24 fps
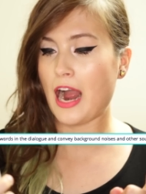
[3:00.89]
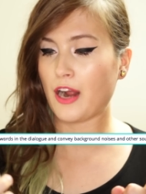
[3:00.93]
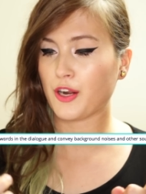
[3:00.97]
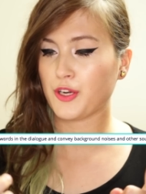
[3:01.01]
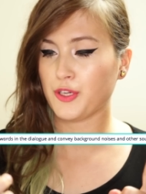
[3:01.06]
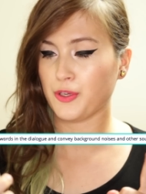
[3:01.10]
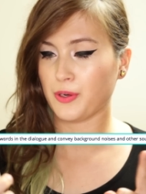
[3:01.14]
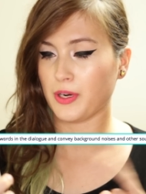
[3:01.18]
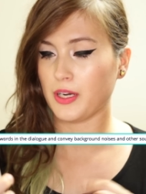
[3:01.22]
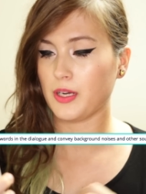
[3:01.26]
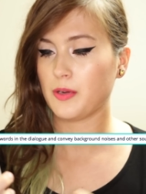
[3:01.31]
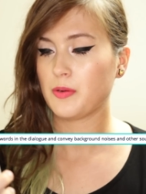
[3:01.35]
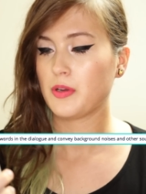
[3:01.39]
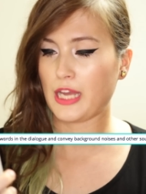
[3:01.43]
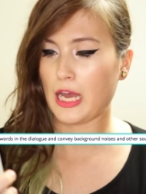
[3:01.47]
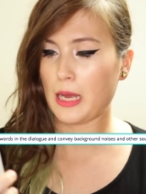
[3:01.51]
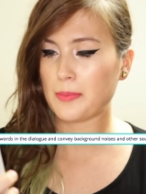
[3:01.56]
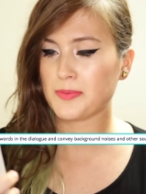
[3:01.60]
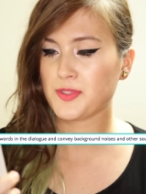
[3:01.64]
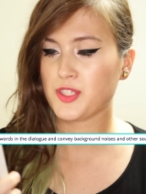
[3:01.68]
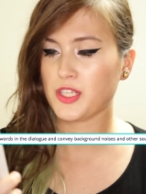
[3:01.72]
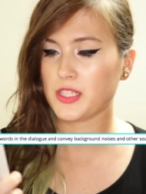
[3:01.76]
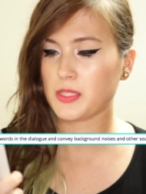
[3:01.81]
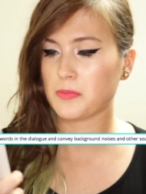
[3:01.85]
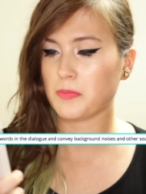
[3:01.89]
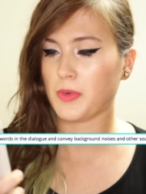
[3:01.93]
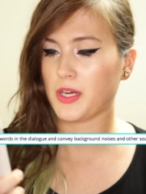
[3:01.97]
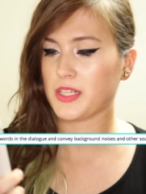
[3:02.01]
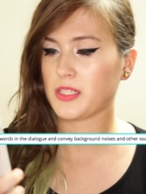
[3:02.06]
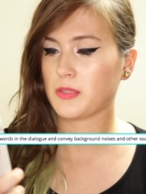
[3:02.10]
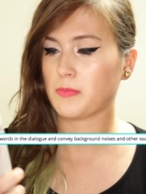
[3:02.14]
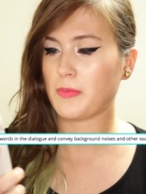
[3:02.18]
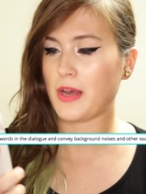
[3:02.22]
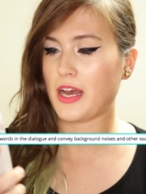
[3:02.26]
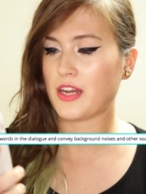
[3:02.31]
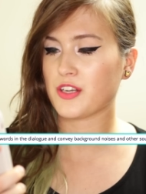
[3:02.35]
accurate. Captions must
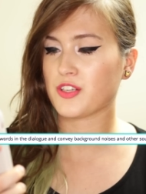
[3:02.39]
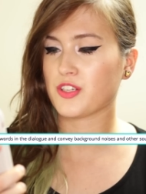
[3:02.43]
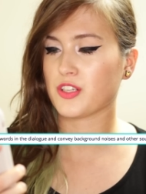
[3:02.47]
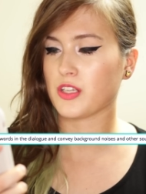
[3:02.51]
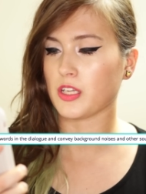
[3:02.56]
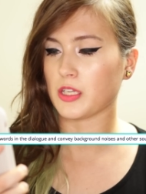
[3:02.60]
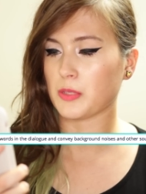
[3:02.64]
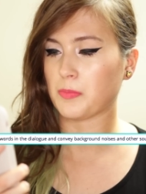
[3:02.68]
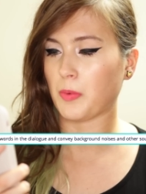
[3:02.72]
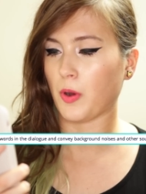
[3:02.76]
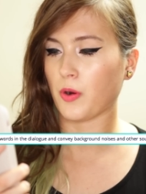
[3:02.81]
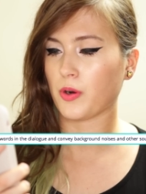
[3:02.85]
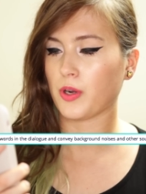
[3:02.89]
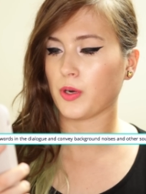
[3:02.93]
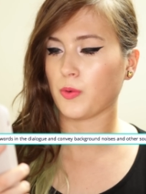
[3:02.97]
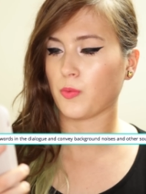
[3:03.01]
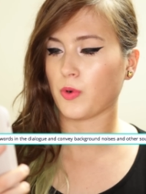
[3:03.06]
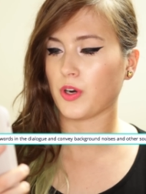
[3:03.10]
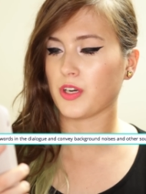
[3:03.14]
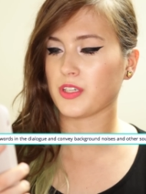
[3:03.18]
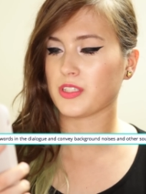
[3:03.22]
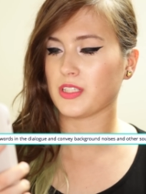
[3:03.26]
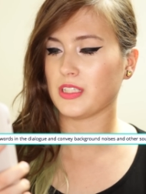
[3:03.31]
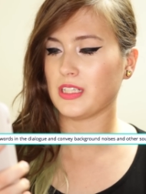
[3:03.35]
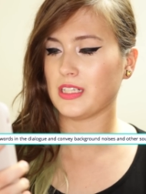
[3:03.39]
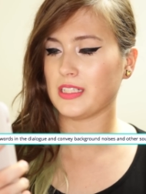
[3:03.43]
must match the spoken words in